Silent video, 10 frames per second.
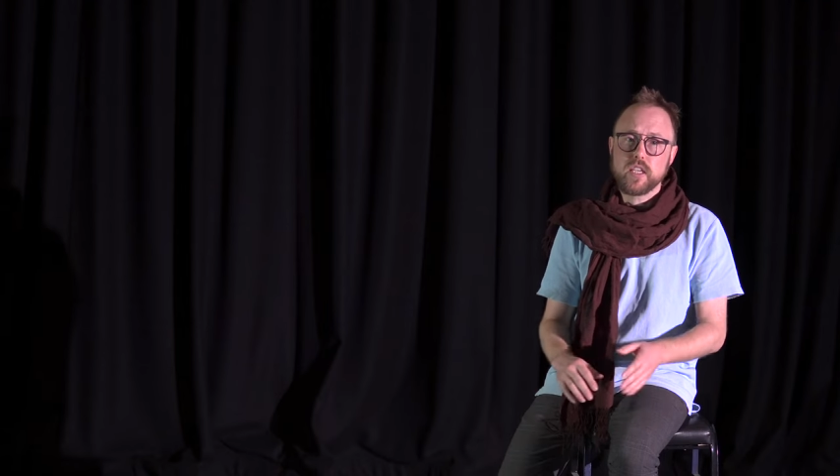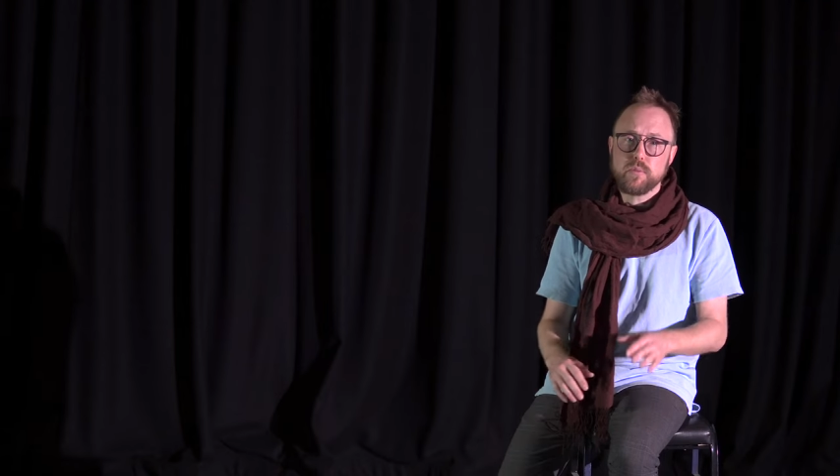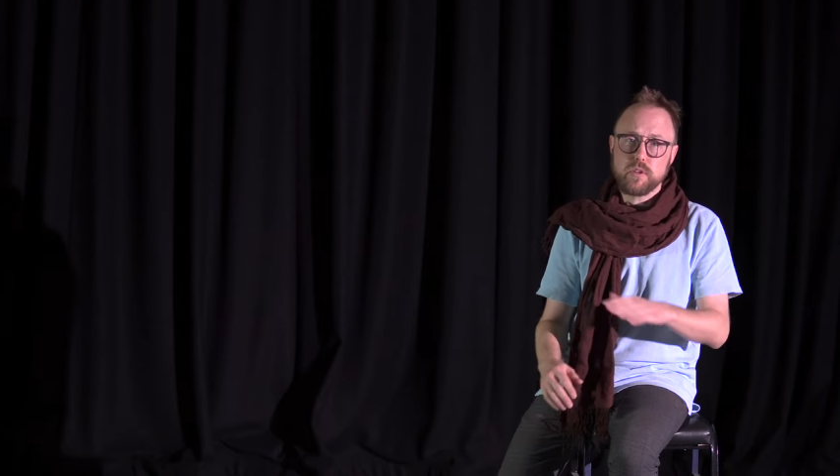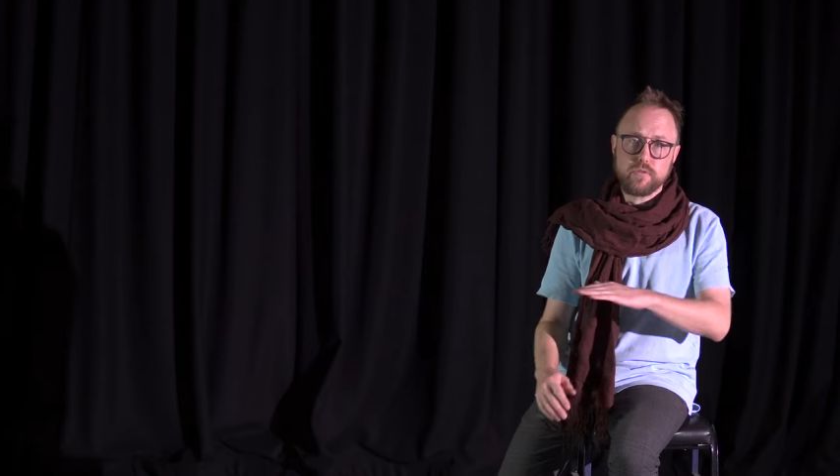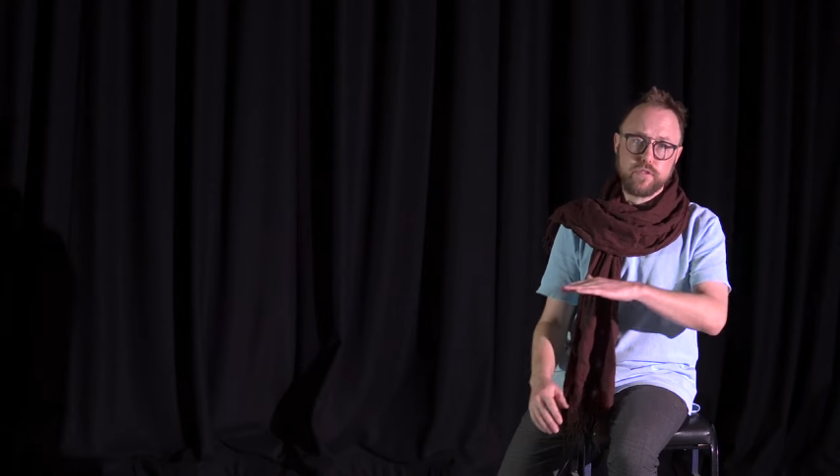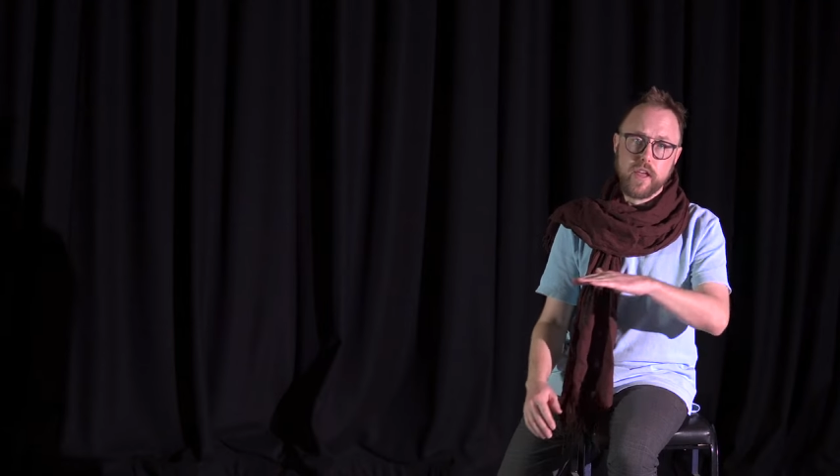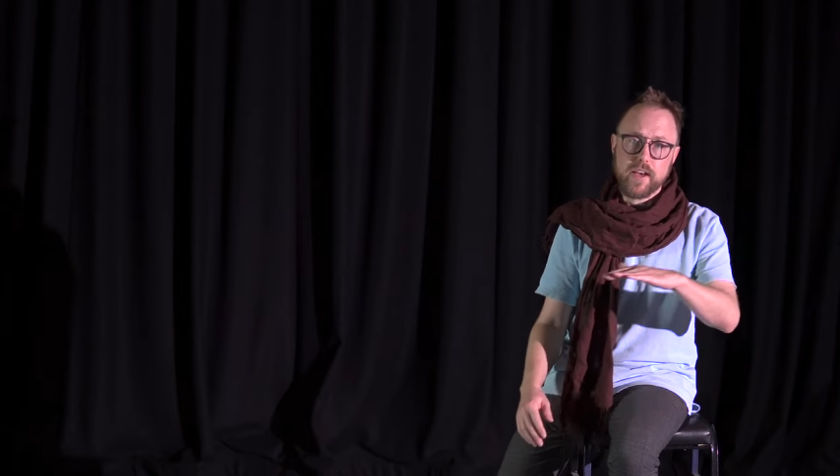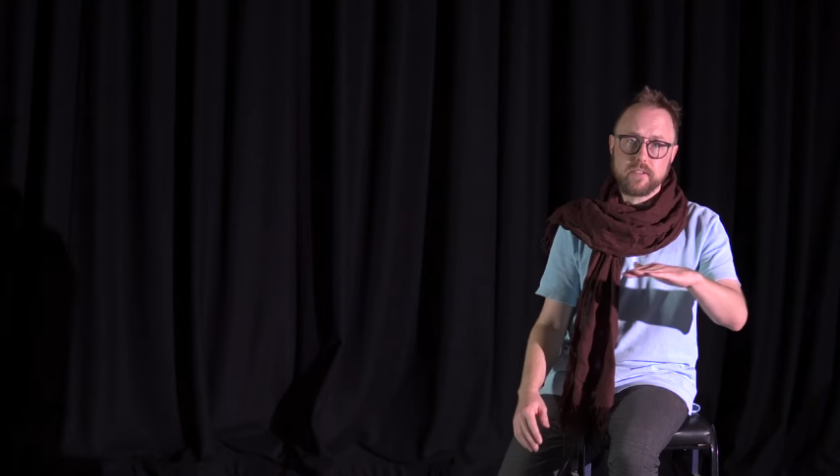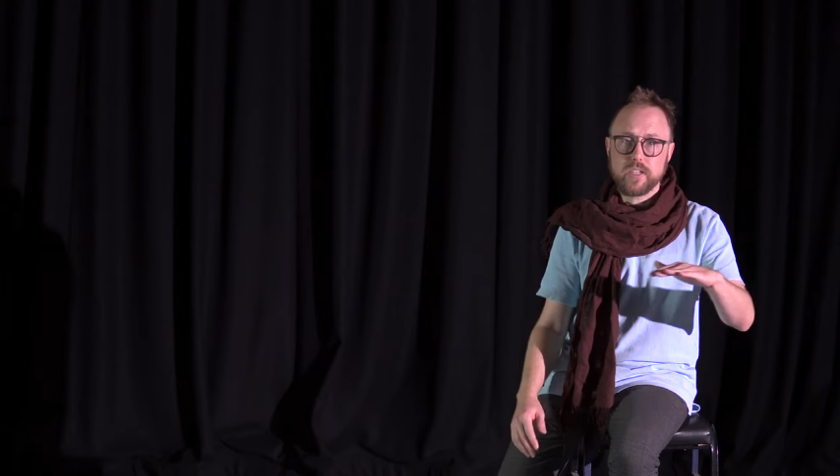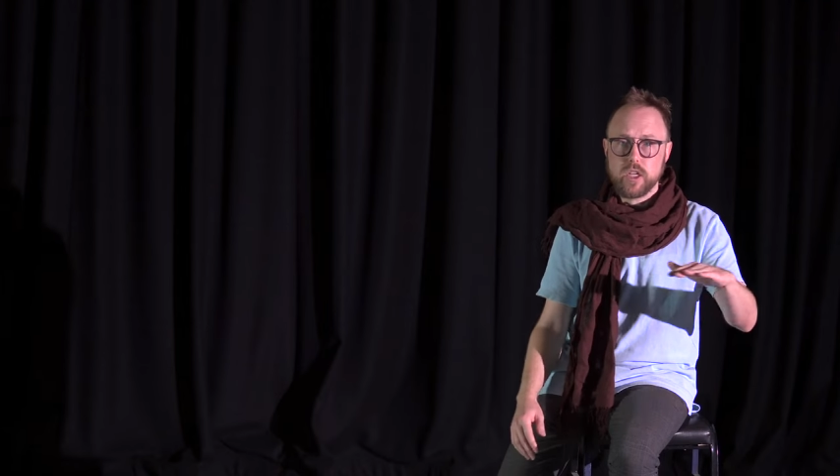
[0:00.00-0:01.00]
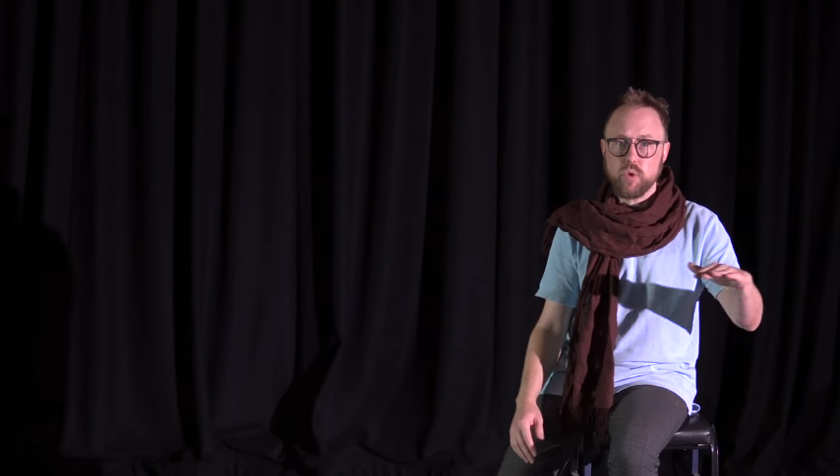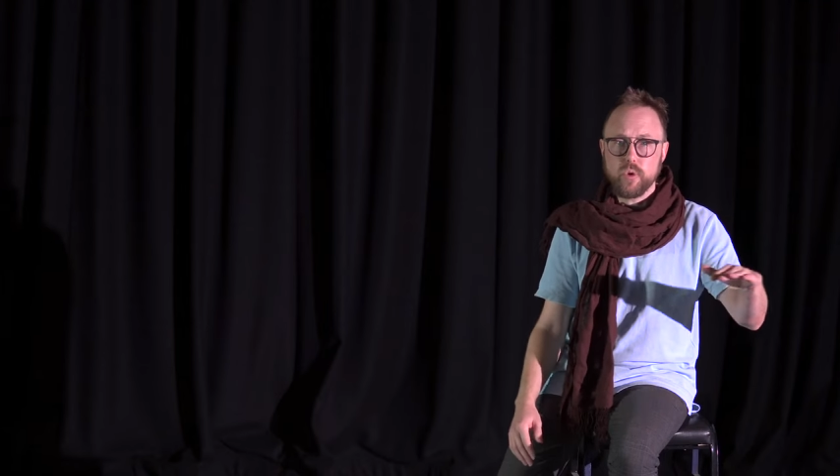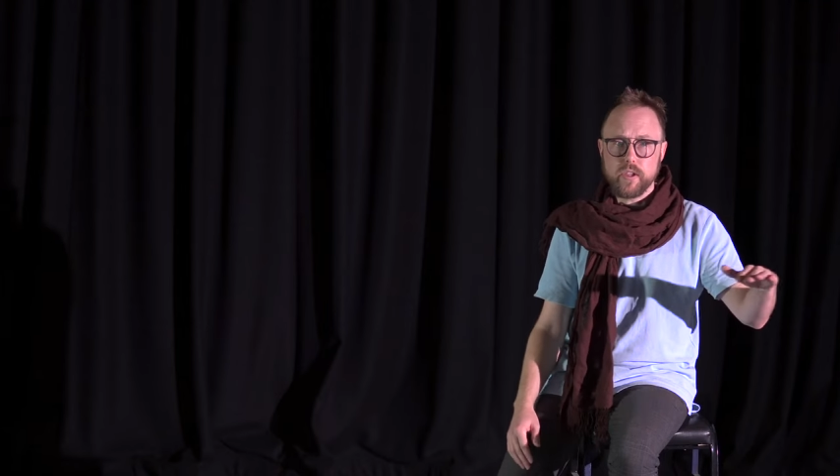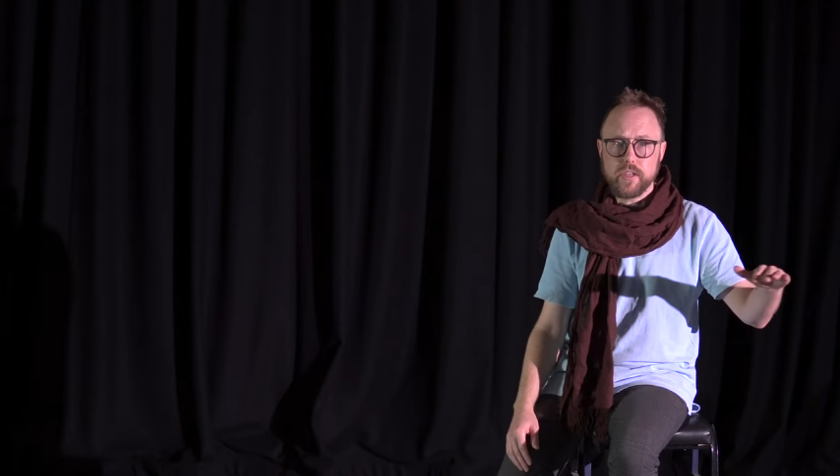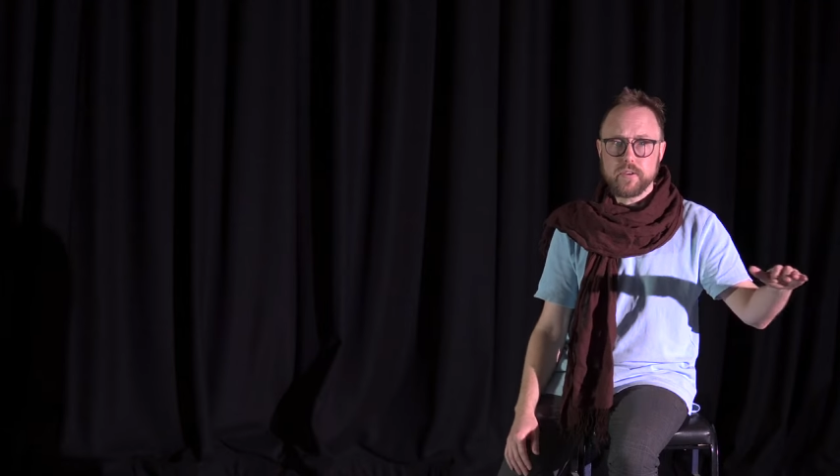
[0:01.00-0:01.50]
keep it flat and
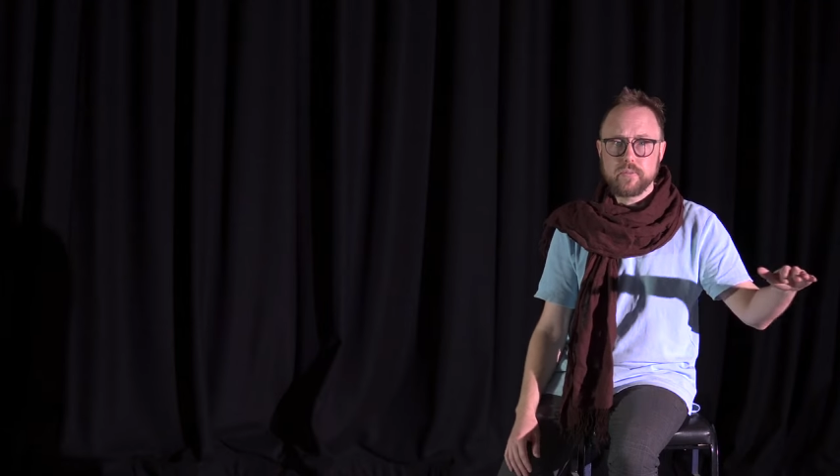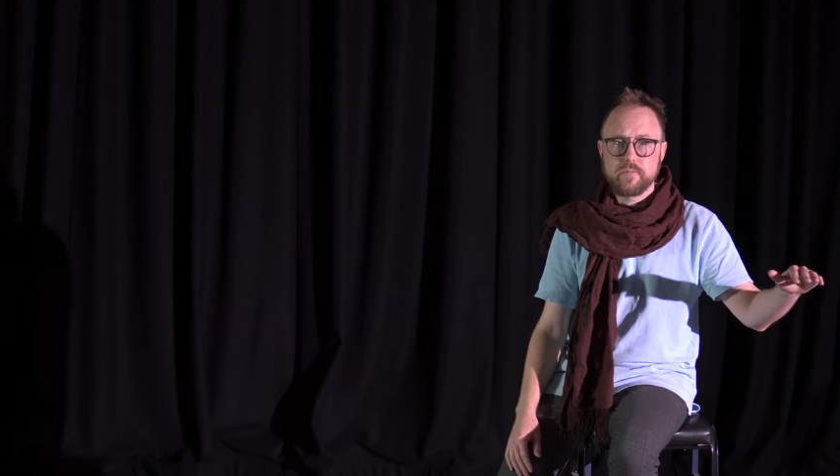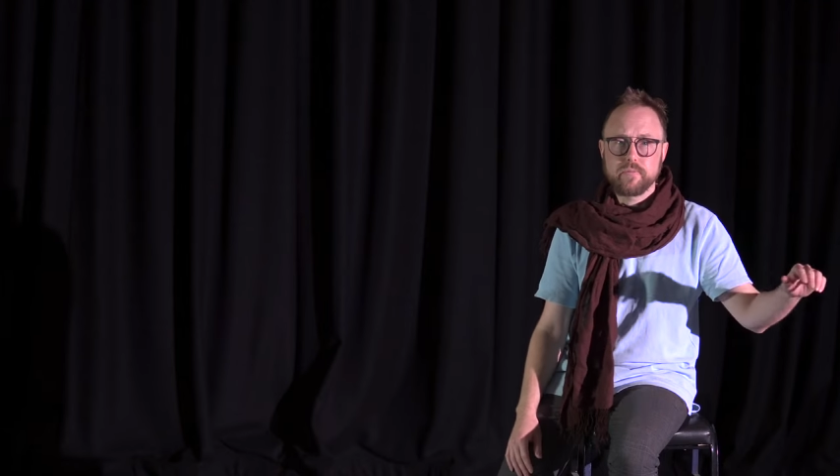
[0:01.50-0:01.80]
orderly.